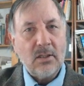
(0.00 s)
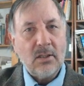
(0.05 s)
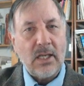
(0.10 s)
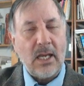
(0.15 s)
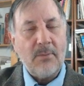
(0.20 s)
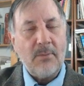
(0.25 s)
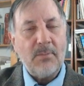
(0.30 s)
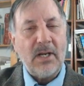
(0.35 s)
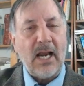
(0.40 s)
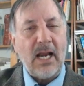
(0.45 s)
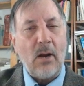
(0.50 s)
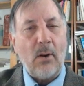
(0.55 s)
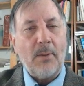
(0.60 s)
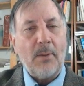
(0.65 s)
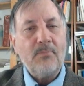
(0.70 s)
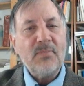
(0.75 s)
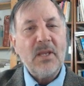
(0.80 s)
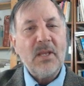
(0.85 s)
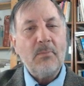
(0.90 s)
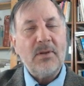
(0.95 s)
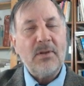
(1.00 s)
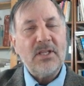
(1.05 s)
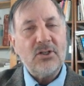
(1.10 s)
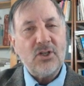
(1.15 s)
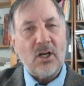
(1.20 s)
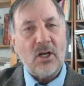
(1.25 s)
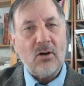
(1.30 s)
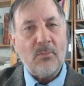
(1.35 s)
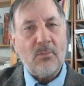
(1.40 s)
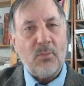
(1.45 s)
Okay, but anyway, but
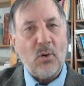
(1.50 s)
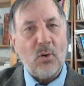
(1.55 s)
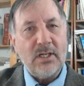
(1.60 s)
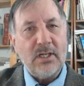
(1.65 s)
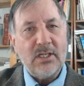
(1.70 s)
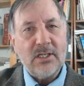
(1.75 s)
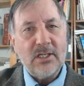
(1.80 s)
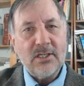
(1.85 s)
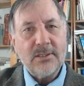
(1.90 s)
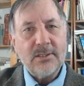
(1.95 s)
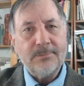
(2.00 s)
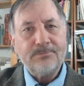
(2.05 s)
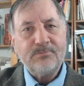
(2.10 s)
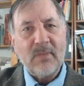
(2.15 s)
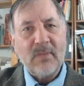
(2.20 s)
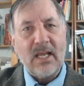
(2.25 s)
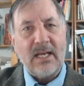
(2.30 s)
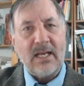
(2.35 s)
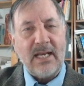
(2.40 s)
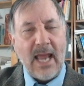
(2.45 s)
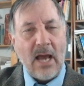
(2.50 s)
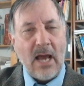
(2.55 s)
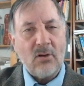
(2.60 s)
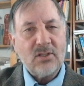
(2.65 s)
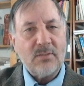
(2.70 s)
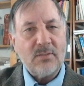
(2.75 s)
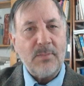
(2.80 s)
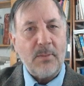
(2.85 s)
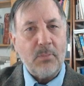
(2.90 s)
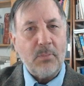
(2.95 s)
the general point is
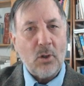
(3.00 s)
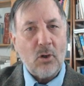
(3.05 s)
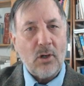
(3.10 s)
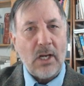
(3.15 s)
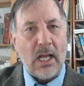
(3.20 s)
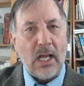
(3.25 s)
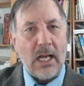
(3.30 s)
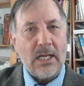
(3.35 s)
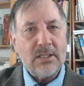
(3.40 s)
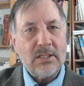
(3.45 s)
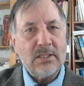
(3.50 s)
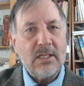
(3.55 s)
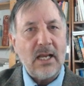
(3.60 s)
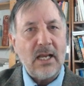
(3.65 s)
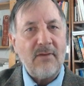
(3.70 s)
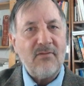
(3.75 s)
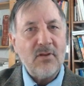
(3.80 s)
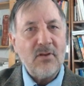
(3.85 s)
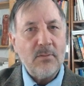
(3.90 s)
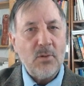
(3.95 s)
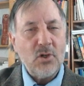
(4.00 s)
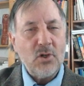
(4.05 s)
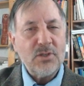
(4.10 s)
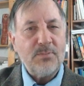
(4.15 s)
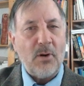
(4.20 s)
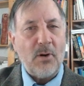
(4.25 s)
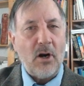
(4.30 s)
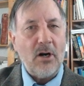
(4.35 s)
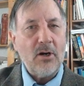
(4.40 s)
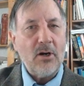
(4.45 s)
nouns can be pluralized, and for the
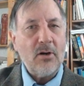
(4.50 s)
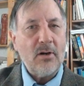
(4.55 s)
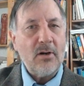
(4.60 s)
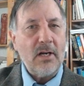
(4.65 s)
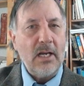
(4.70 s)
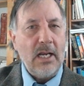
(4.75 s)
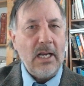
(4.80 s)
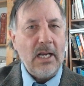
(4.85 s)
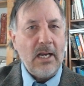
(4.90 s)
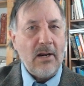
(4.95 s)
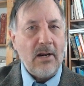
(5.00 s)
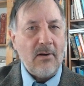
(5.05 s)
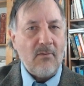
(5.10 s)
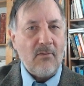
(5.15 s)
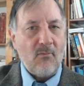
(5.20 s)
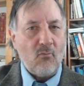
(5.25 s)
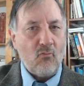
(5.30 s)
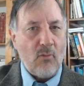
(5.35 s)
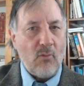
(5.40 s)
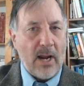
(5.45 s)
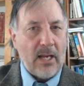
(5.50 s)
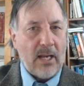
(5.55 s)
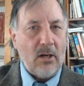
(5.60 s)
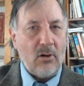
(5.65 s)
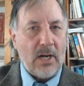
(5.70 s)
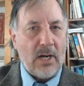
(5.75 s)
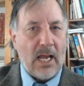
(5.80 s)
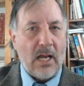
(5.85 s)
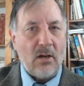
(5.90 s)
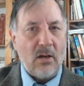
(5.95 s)
most part,
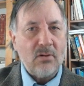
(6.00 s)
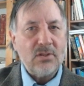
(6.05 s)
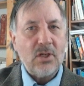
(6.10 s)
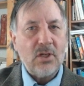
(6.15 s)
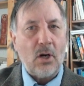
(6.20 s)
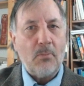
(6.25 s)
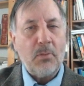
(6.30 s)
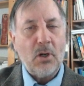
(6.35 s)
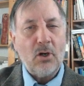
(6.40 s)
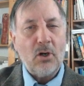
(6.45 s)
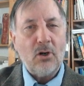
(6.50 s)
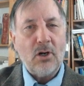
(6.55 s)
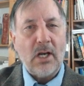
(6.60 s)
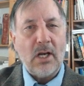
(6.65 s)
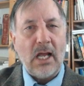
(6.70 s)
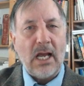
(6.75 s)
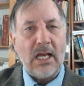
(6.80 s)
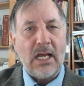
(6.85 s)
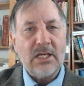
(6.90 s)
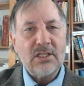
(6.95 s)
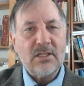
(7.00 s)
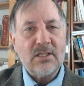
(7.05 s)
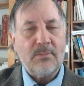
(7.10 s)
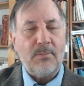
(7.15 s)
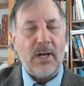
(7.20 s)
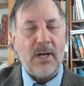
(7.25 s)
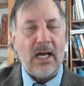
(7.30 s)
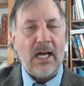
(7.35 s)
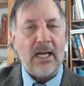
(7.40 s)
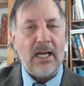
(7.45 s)
regular nouns are
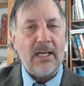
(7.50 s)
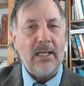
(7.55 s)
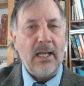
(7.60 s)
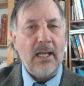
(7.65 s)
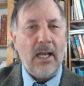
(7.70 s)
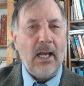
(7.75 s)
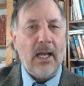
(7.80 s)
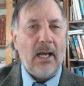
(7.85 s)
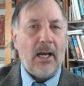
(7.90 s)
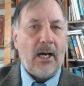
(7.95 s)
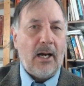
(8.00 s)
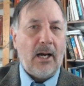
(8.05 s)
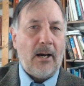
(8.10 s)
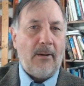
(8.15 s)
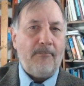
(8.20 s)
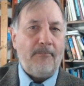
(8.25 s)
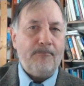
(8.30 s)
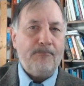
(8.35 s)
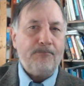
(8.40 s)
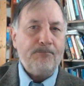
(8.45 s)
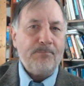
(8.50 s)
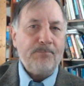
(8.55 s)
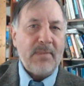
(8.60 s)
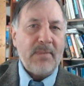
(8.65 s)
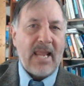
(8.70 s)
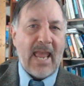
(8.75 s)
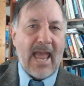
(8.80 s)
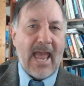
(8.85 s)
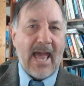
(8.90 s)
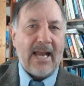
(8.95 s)
pluralized by um,
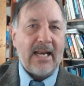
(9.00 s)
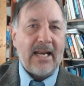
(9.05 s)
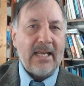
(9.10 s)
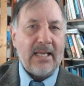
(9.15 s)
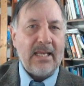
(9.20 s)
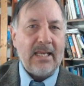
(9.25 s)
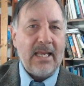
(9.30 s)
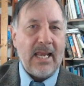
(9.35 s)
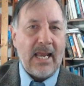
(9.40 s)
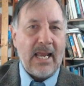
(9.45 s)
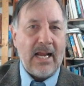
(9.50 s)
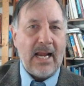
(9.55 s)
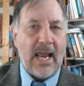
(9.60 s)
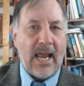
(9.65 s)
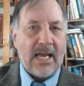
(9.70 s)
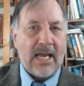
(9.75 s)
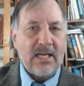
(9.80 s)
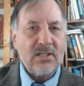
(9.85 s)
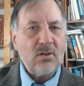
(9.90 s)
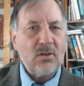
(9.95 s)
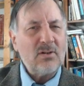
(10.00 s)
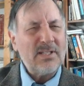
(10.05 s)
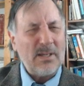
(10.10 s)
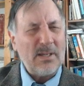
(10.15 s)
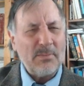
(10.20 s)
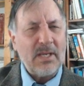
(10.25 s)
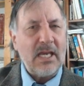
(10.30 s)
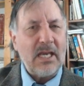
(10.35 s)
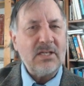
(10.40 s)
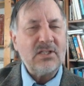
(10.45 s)
adding an s, or in
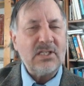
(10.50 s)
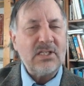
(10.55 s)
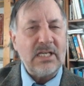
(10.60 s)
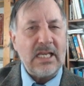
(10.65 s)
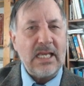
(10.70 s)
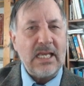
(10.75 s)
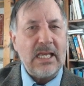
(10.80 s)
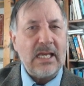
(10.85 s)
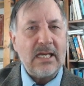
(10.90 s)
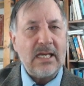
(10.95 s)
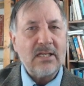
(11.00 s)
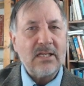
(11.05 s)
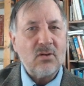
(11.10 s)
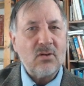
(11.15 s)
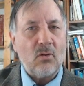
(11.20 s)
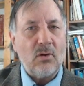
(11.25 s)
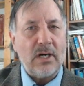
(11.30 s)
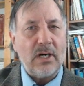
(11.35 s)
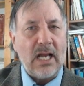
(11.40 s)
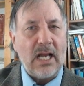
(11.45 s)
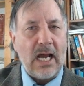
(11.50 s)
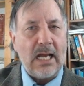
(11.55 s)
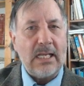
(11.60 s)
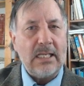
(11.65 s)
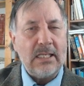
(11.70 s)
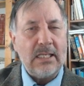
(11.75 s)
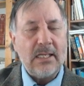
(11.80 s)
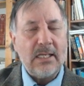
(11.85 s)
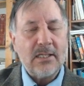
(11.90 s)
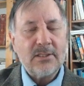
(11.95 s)
some cases an es or an
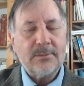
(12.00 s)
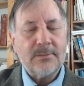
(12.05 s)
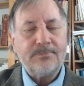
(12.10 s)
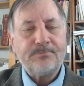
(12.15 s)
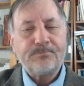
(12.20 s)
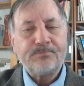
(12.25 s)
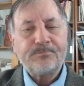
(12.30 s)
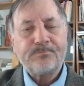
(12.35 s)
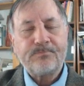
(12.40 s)
ies.